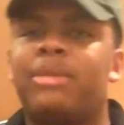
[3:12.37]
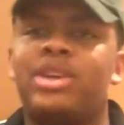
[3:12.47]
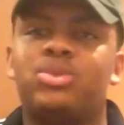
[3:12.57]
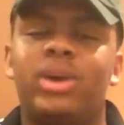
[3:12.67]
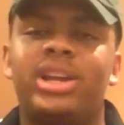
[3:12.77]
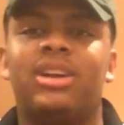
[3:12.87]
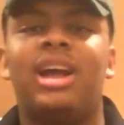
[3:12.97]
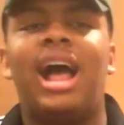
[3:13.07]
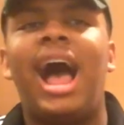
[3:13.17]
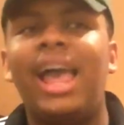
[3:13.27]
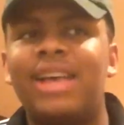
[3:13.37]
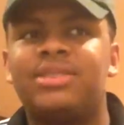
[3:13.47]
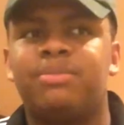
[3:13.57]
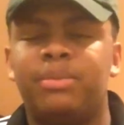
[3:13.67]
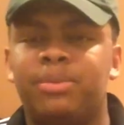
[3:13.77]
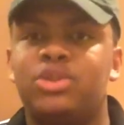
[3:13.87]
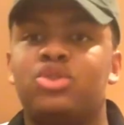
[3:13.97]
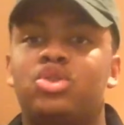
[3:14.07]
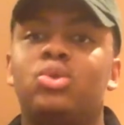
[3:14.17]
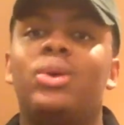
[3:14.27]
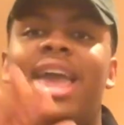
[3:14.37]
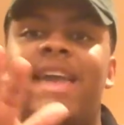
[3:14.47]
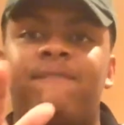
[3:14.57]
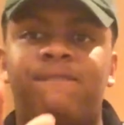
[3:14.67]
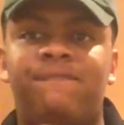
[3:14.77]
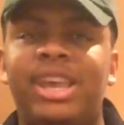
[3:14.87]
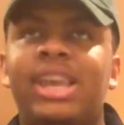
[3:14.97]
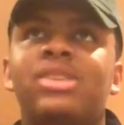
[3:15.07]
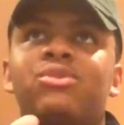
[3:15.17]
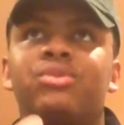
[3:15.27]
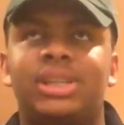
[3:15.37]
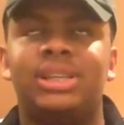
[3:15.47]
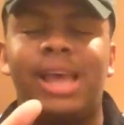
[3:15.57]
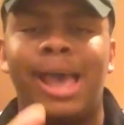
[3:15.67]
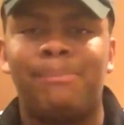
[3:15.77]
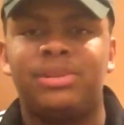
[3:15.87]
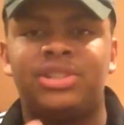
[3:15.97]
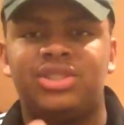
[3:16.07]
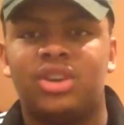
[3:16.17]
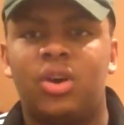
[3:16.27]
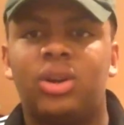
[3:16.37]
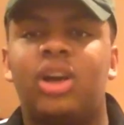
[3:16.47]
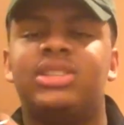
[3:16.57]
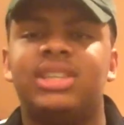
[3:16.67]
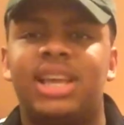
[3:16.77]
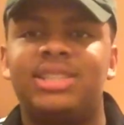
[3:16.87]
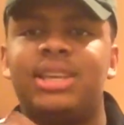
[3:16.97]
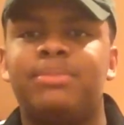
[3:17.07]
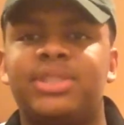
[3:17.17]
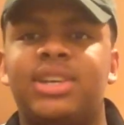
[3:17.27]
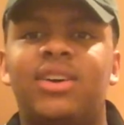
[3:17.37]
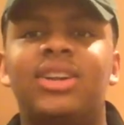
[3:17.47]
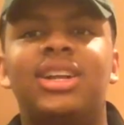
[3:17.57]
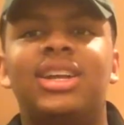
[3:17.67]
my Twitter, I asked people to do a fan-written episode on today's episode.